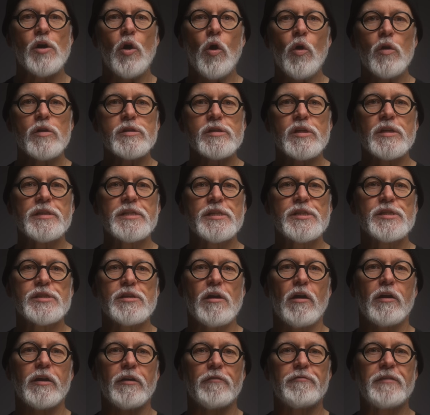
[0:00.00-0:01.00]
also the
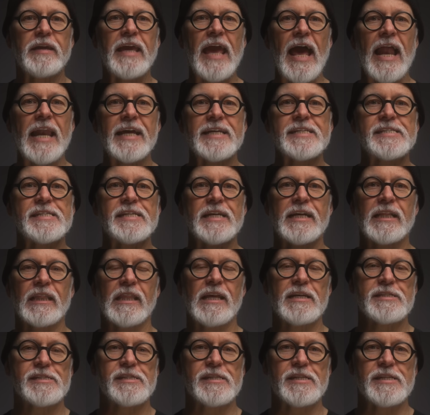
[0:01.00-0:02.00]
start of galaxy
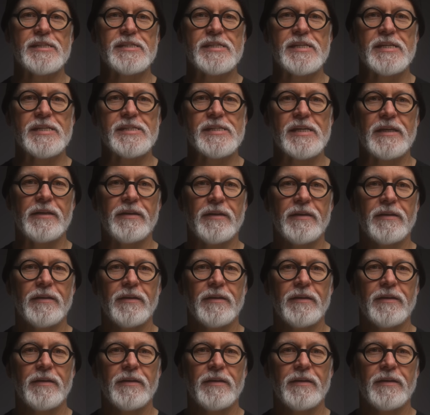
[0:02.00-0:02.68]
cluster season,